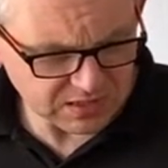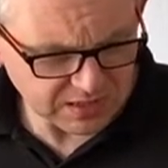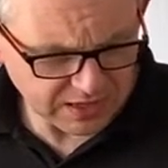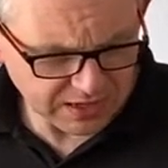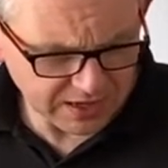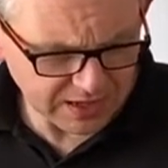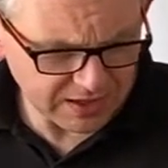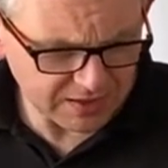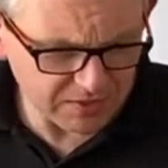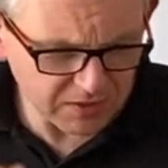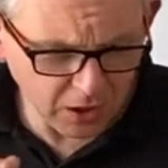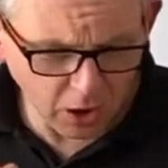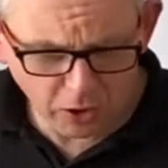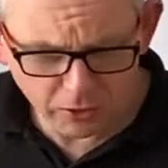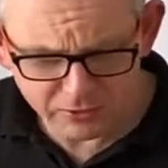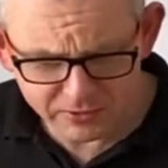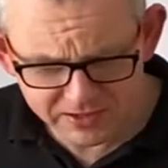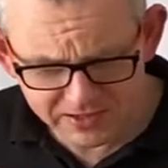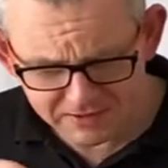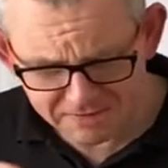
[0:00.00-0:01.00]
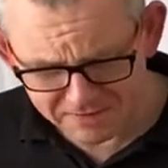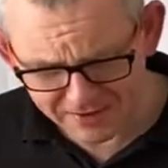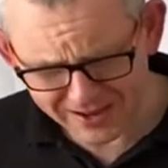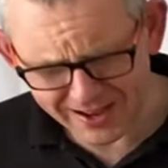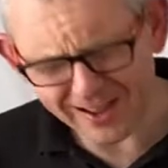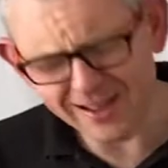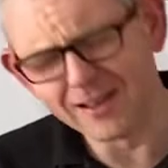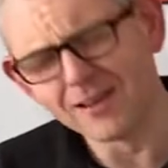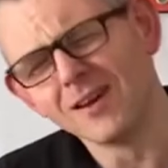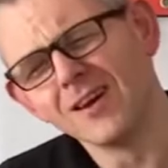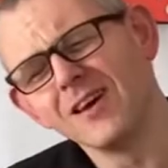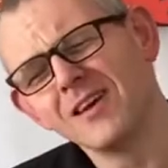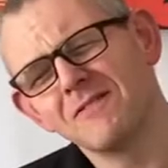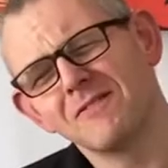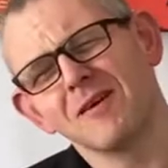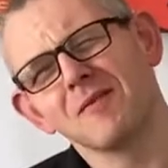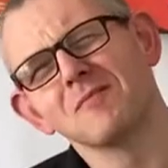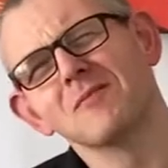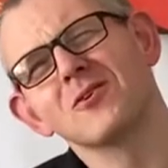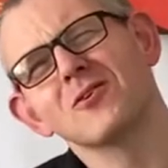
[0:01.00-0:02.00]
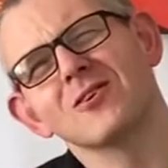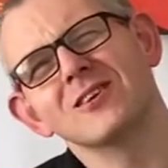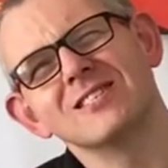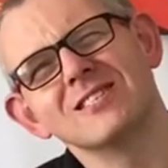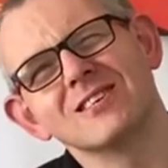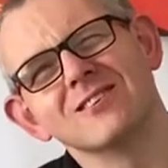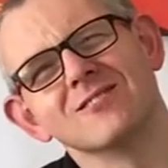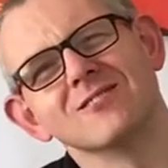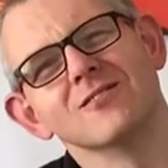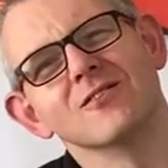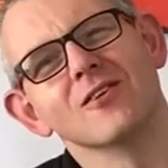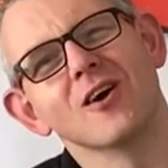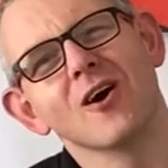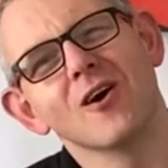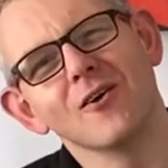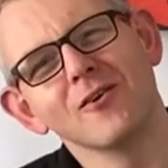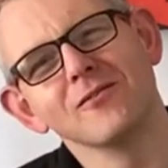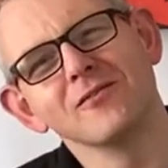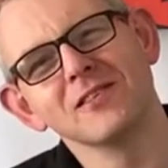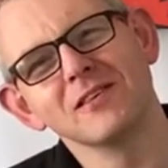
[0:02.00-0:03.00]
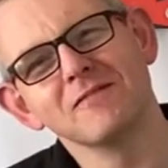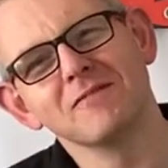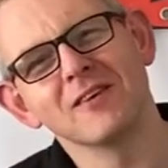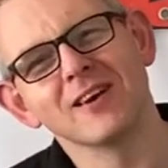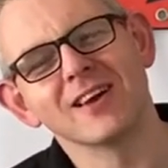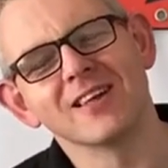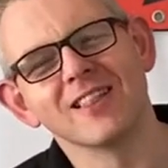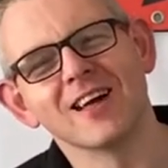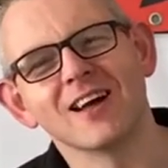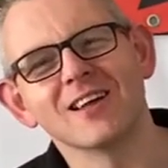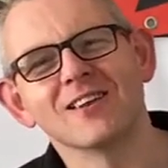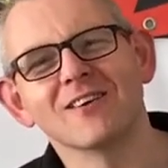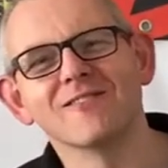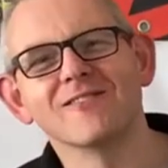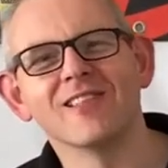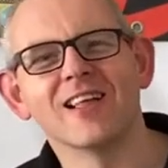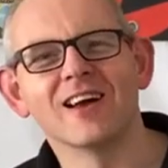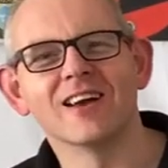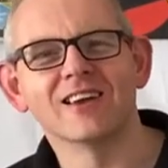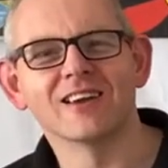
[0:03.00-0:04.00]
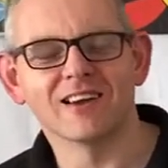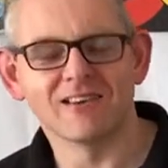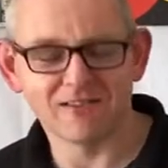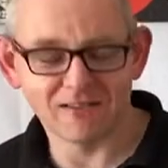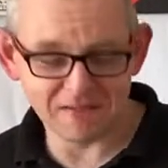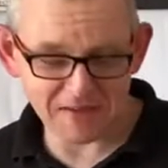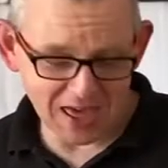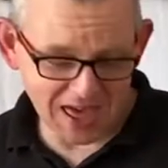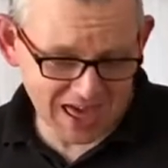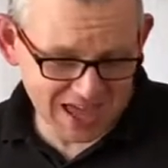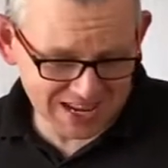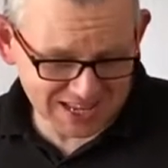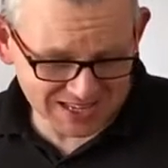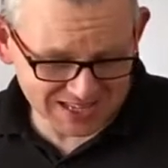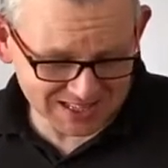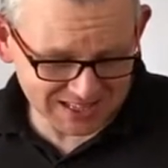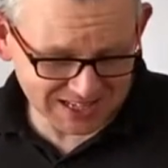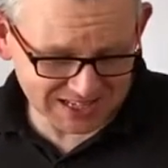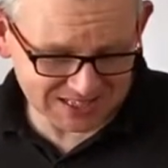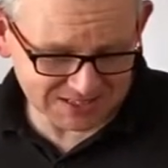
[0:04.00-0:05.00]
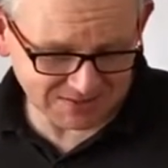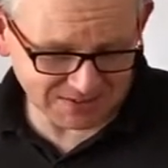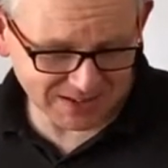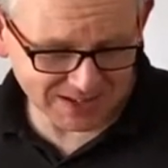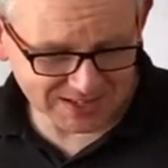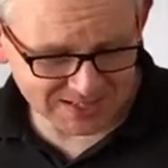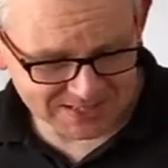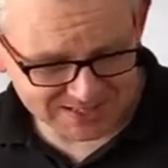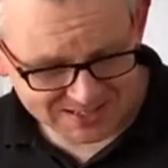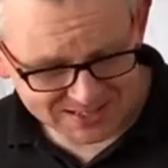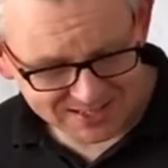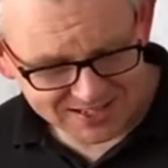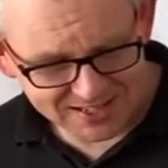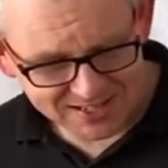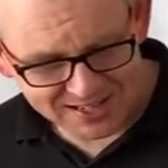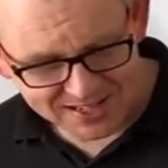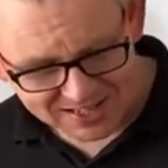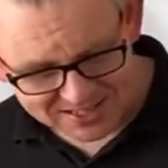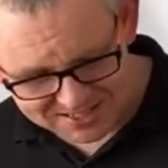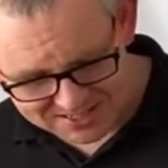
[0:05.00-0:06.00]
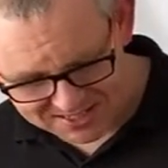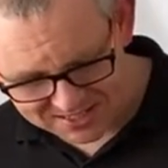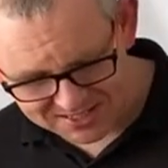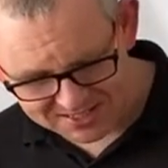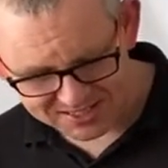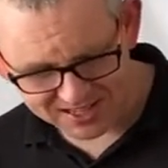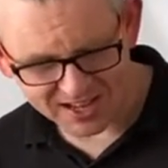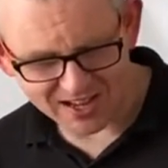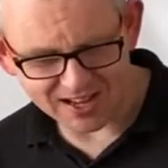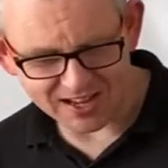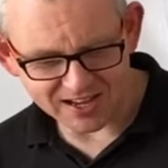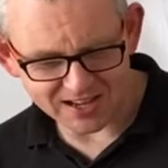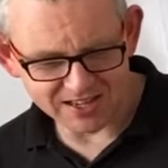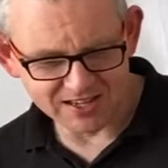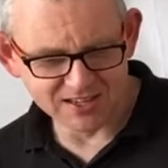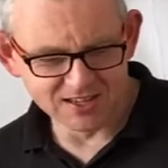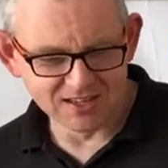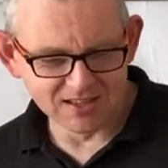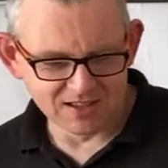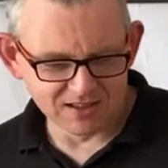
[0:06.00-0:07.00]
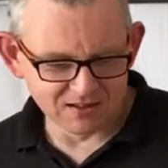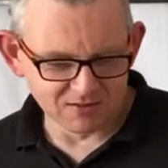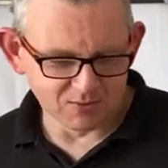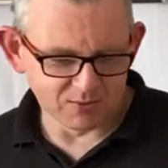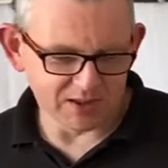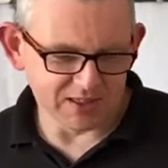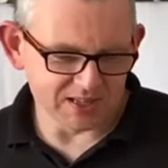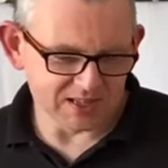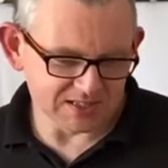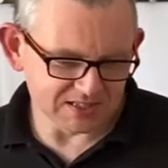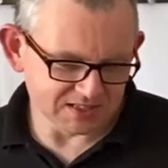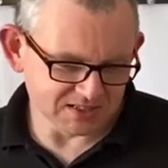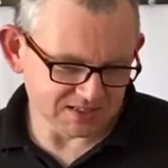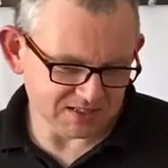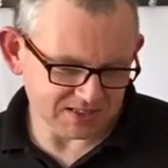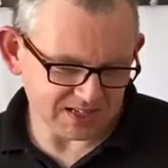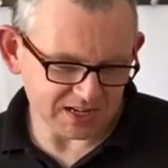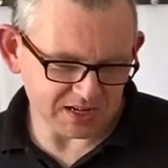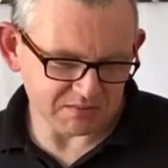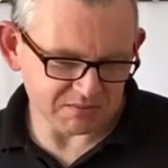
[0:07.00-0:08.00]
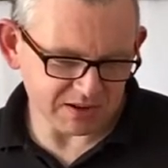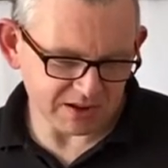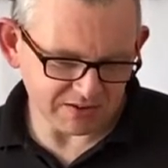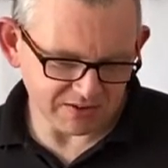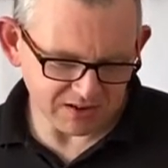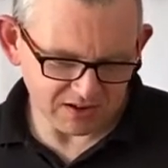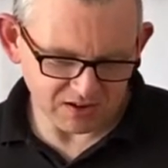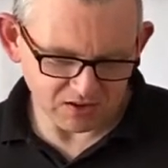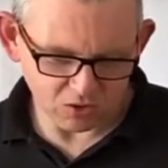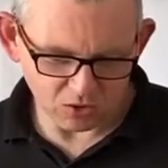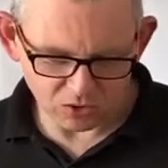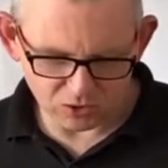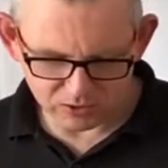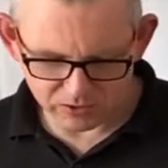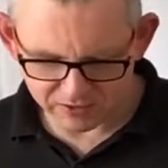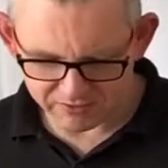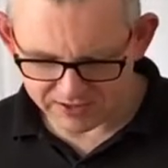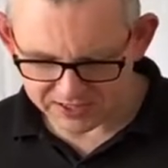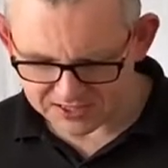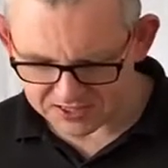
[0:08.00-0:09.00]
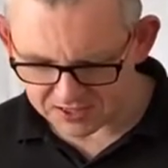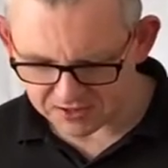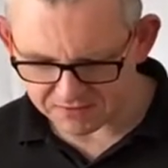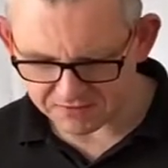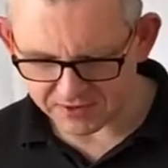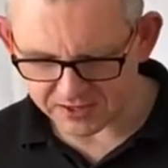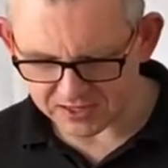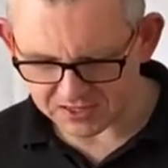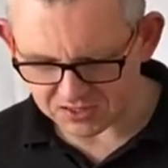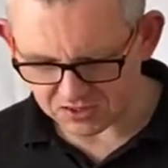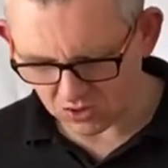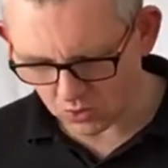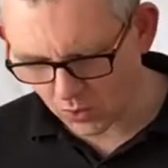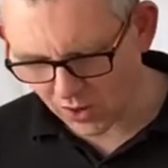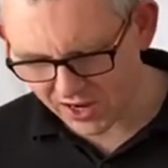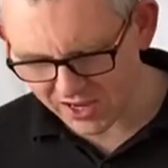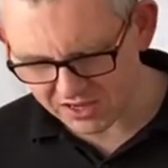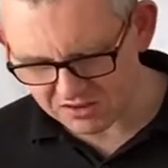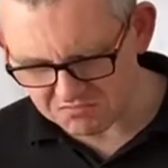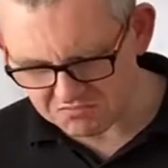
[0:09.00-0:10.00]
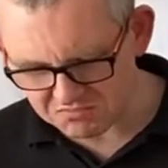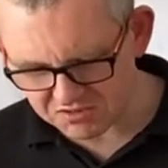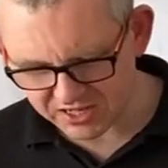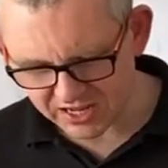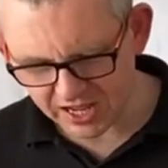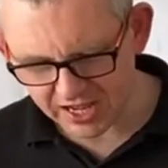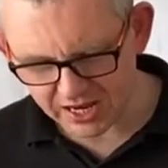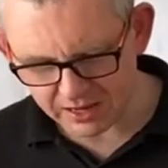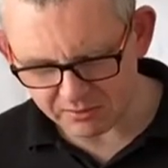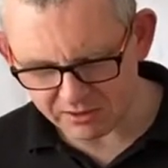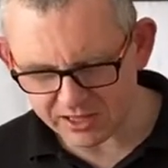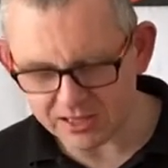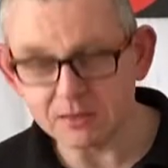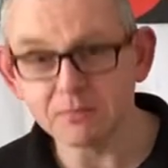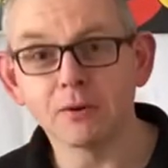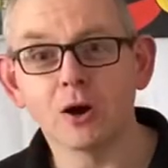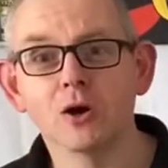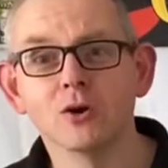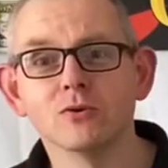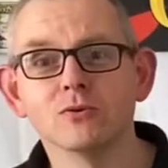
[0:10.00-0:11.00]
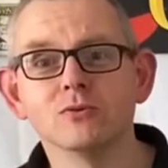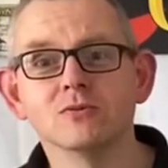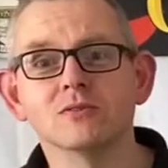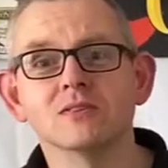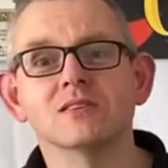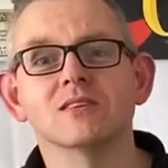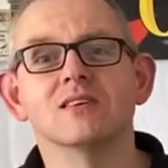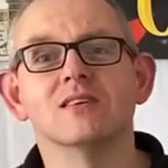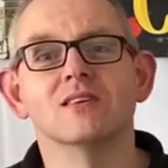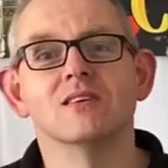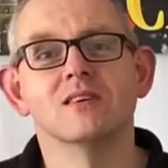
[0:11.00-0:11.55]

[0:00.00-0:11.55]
The only figure, if I'm critical, the only figure that I don't like out of any of these figures is this guy with his standard bearer. All the rest of the figures are quite dynamically posed.